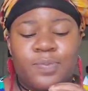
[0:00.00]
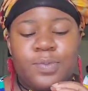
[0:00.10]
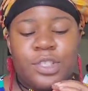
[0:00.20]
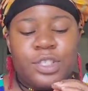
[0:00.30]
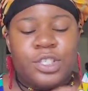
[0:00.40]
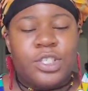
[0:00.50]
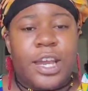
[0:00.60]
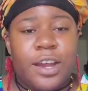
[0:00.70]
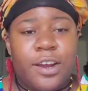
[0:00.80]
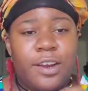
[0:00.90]

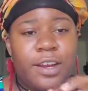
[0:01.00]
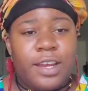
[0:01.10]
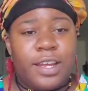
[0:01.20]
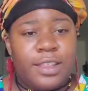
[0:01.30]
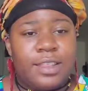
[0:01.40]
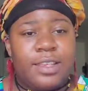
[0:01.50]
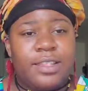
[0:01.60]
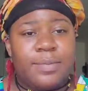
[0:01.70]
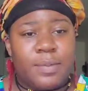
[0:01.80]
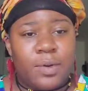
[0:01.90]
Share in
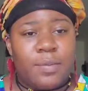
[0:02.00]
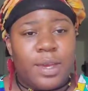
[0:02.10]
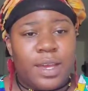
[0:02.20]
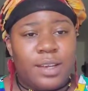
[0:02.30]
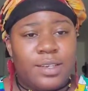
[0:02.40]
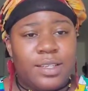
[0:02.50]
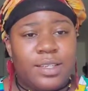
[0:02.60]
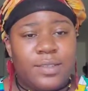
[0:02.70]
this moment